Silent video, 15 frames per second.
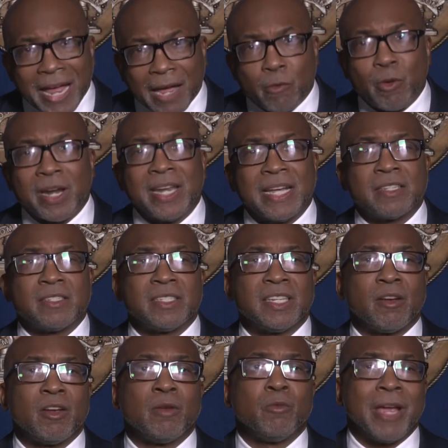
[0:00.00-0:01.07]
Where
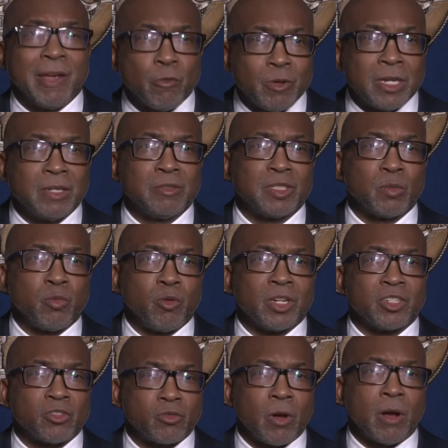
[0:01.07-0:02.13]
necessary, we support
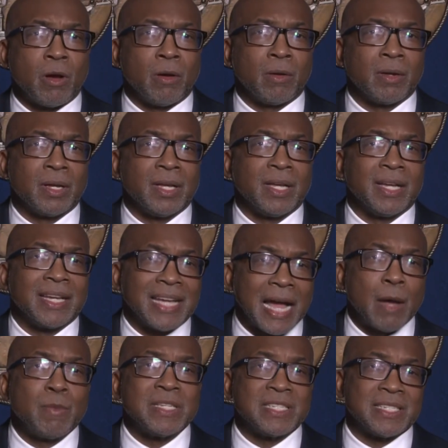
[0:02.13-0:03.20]
strong,
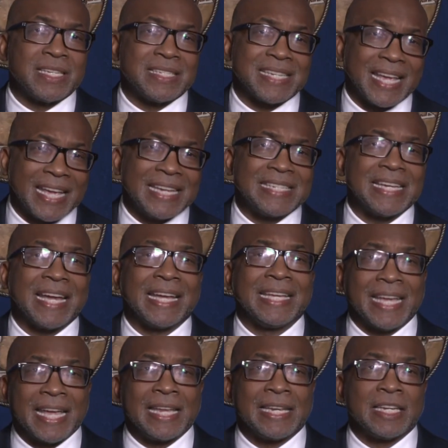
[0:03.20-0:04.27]
common sense
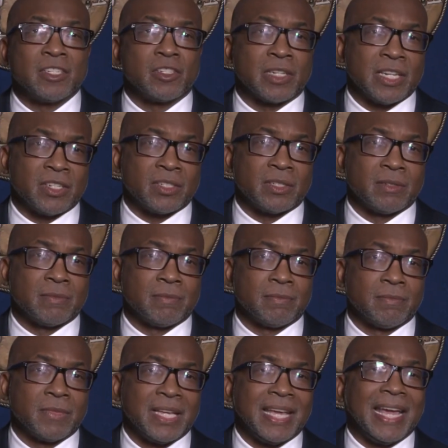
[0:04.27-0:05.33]
anti-gang legislation
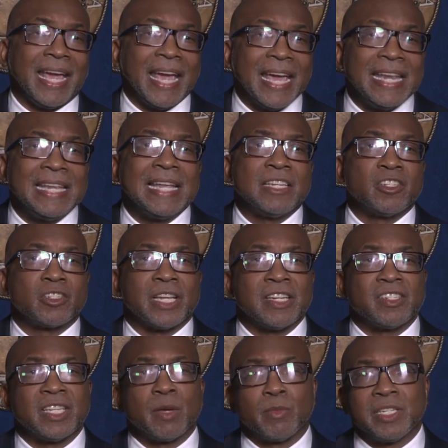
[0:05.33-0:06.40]
and
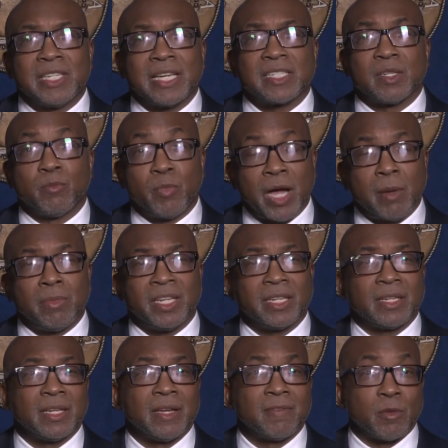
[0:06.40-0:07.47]
legislation that protects the
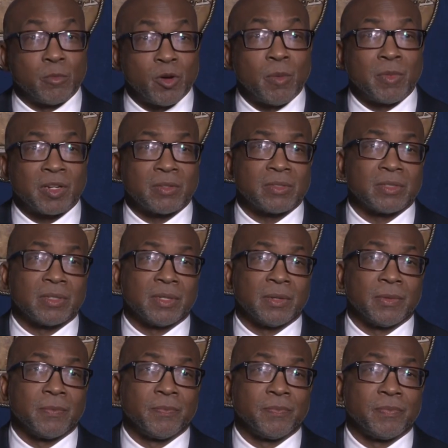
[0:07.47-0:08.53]
public from criminals.
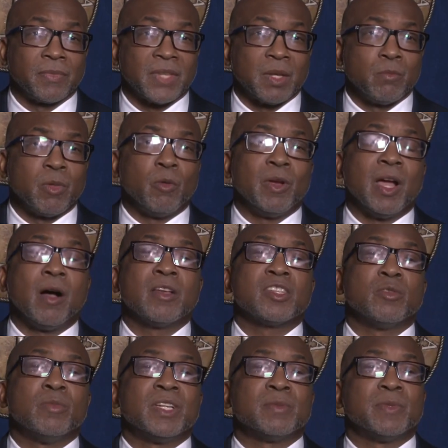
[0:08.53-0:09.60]
But we
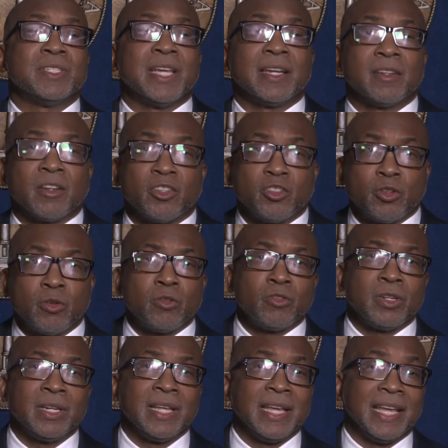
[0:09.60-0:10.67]
also must protect our
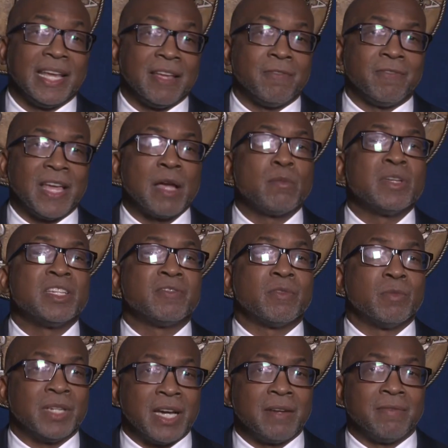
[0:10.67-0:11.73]
children and families
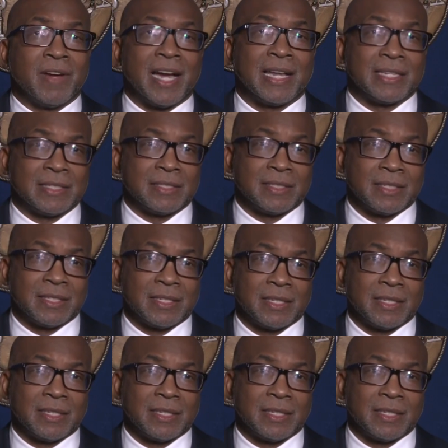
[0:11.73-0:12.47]
from gun violence.